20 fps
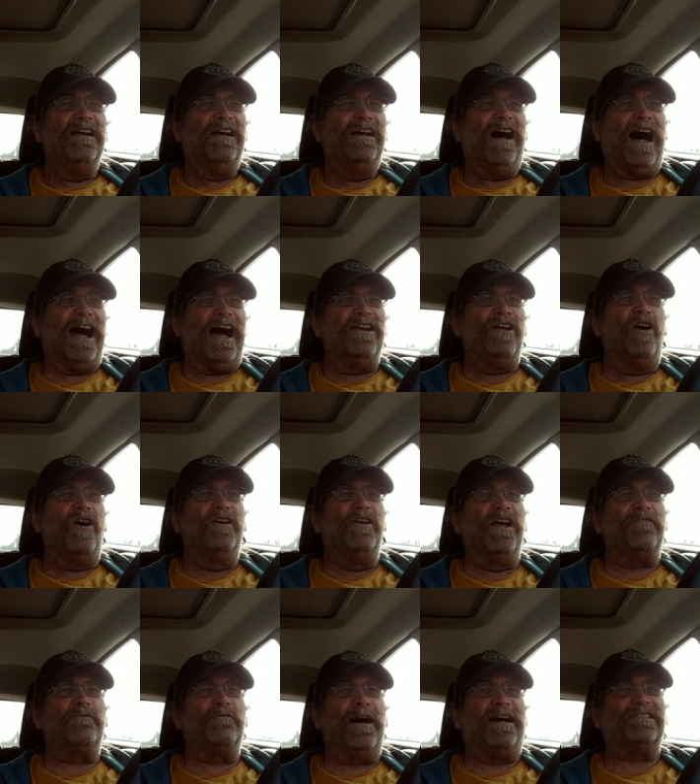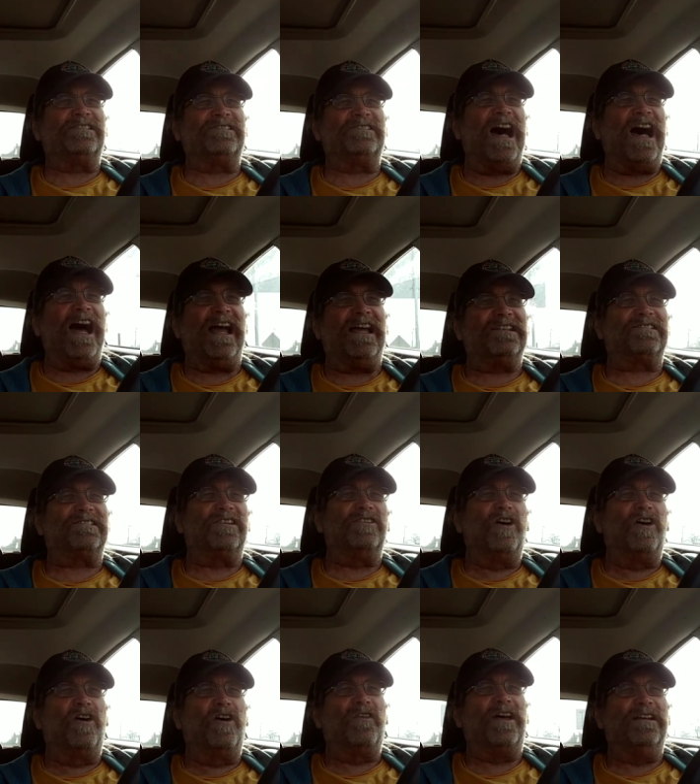I know enough about science to
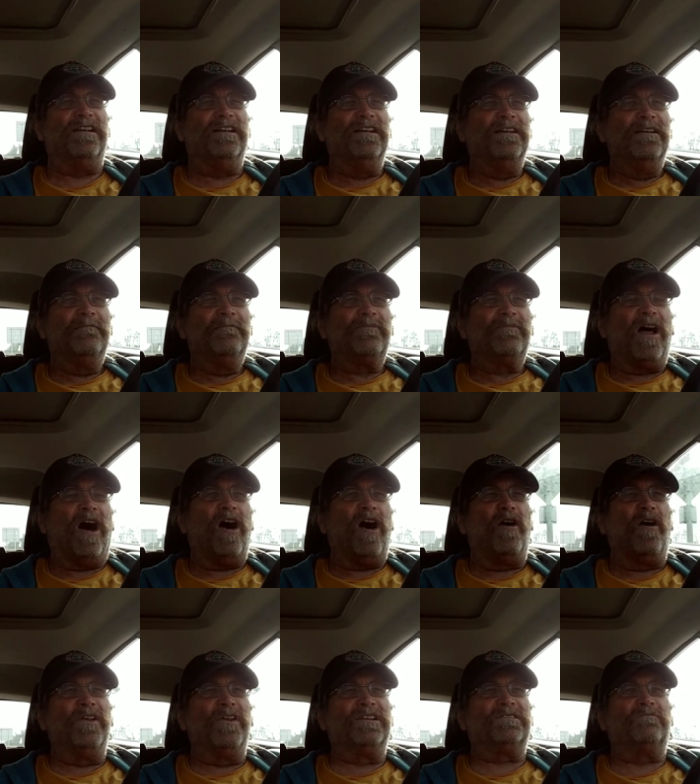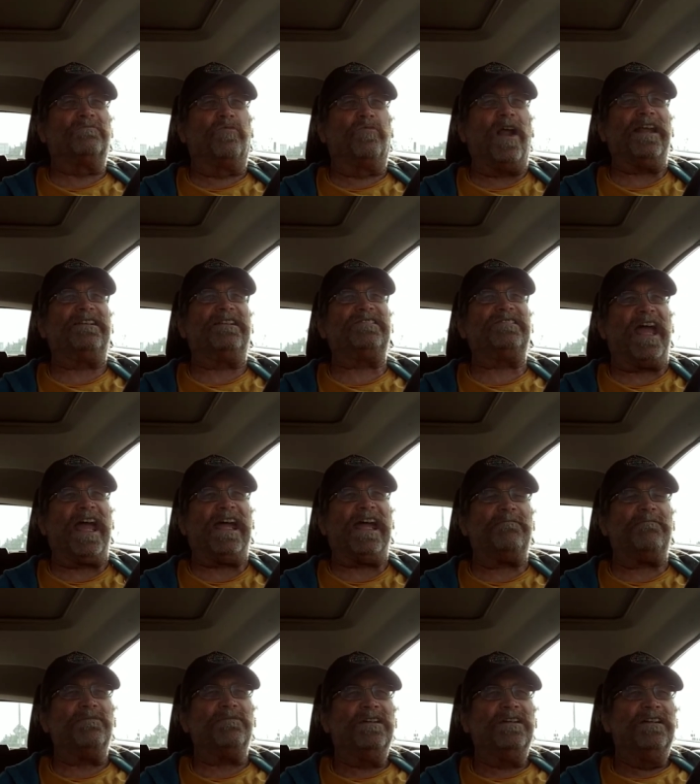know that all this red tape
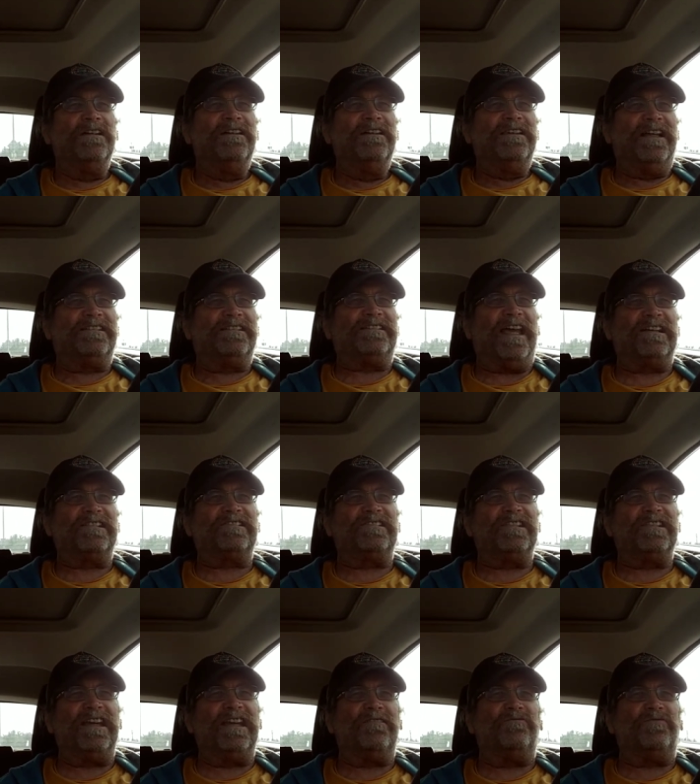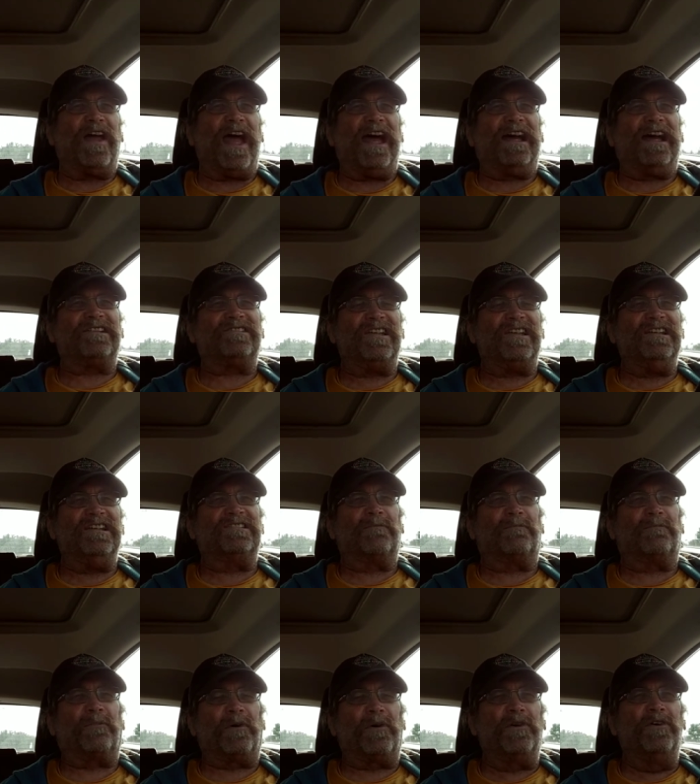that takes to get vaccines
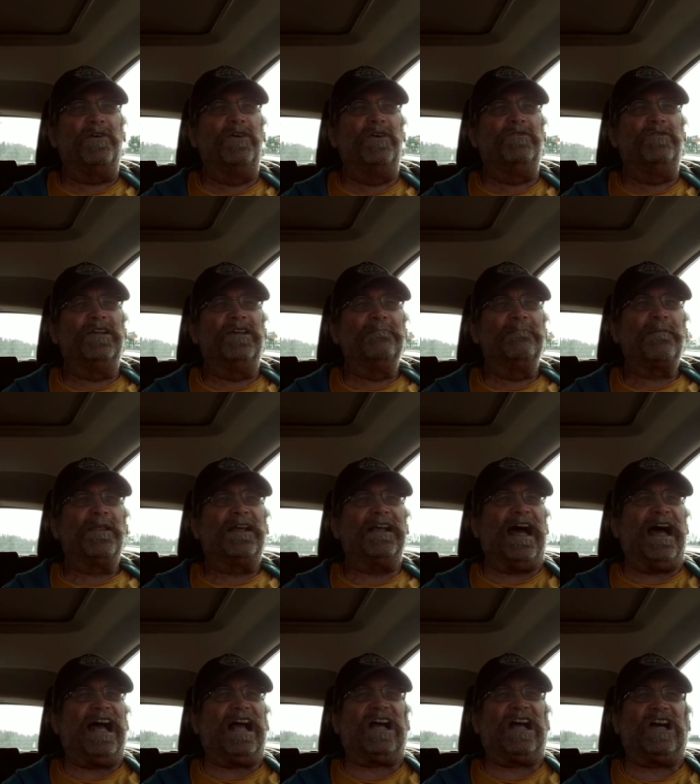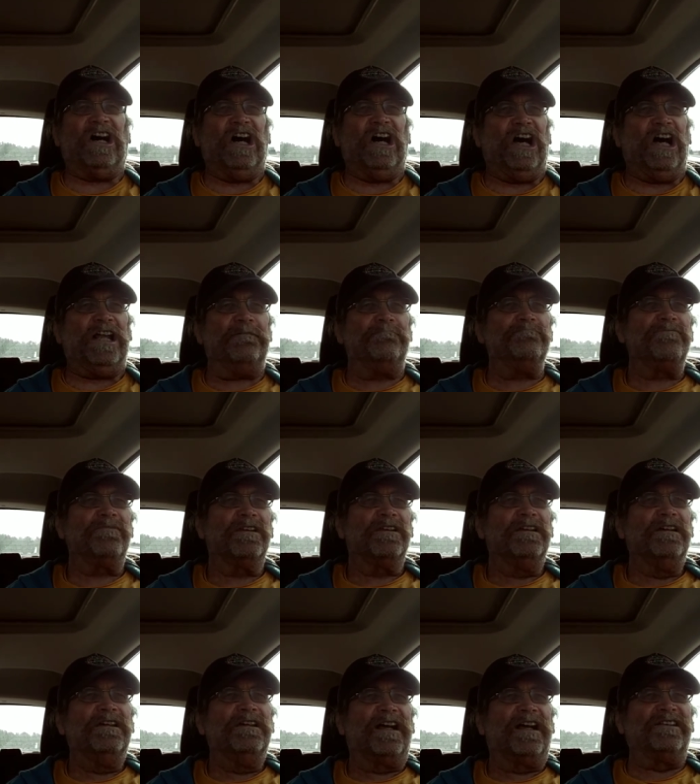approved got cut
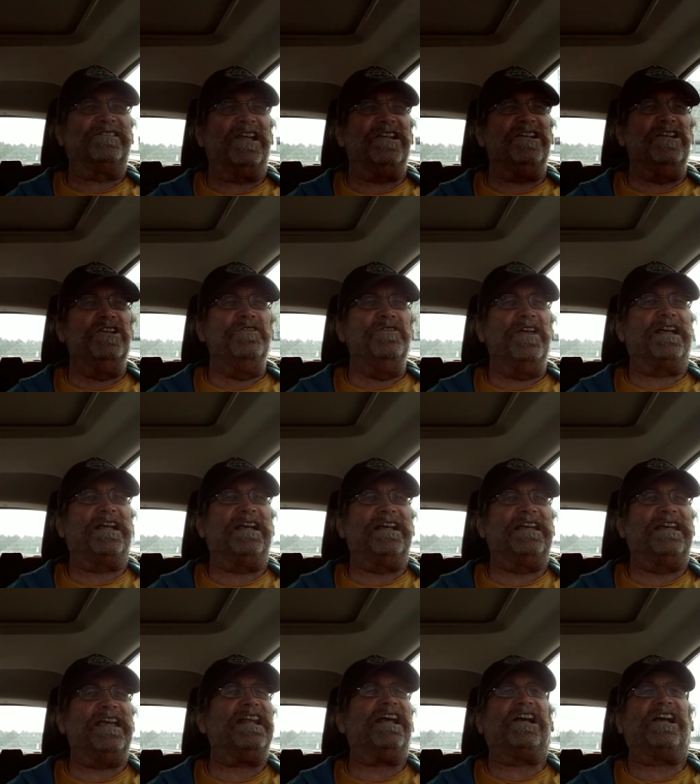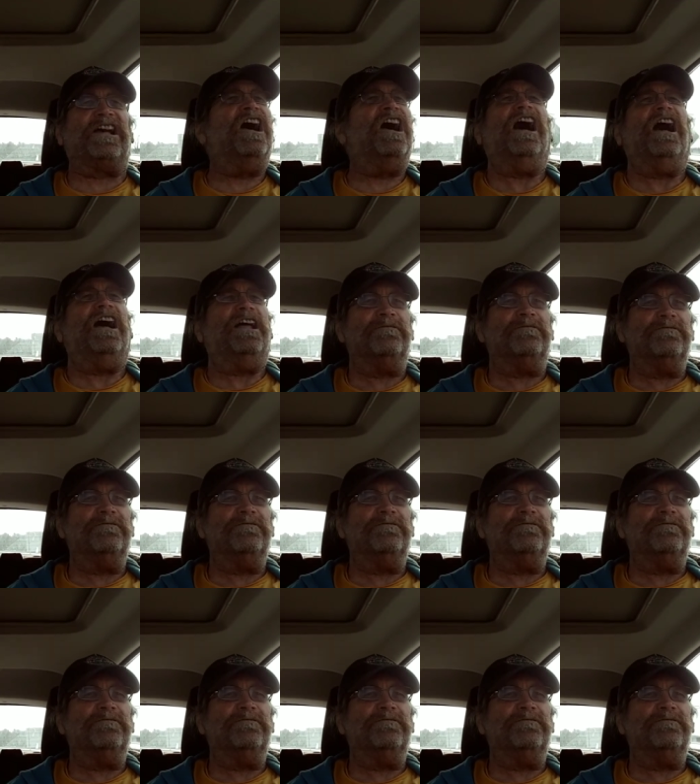because they knew they could get it cut